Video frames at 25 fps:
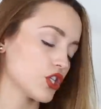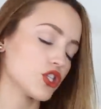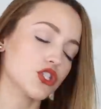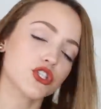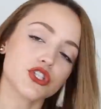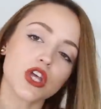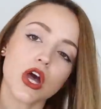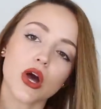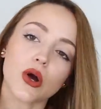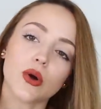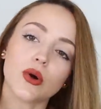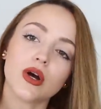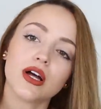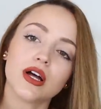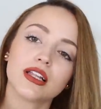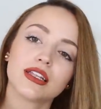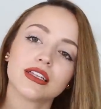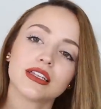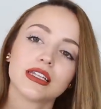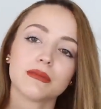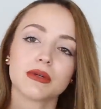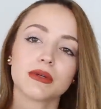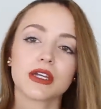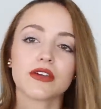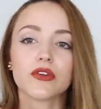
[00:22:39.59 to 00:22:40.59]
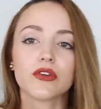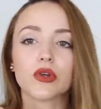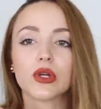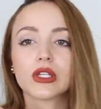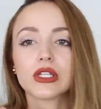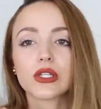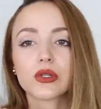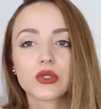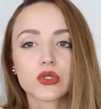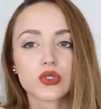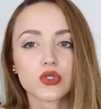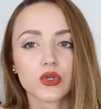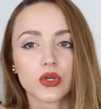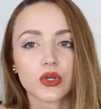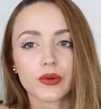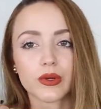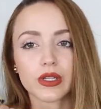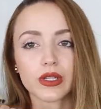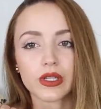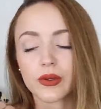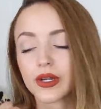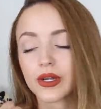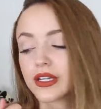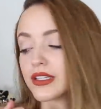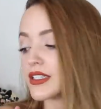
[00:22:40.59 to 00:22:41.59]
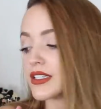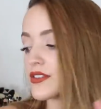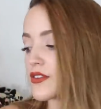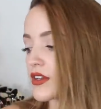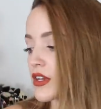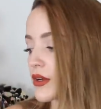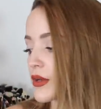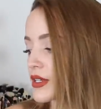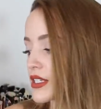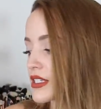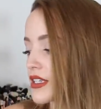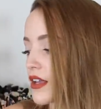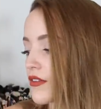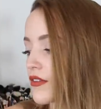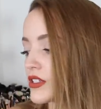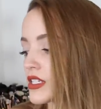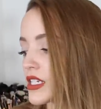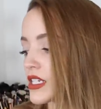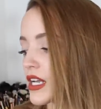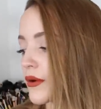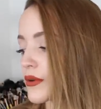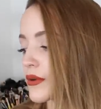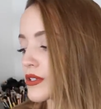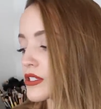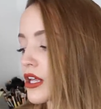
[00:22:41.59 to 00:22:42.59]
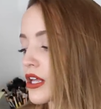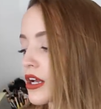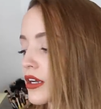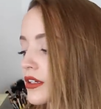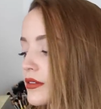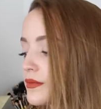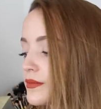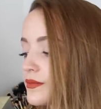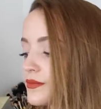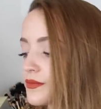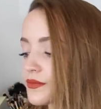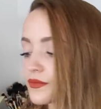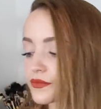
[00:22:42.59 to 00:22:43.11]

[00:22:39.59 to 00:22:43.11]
So let me give you a little story really quick. This video is 17 hours long.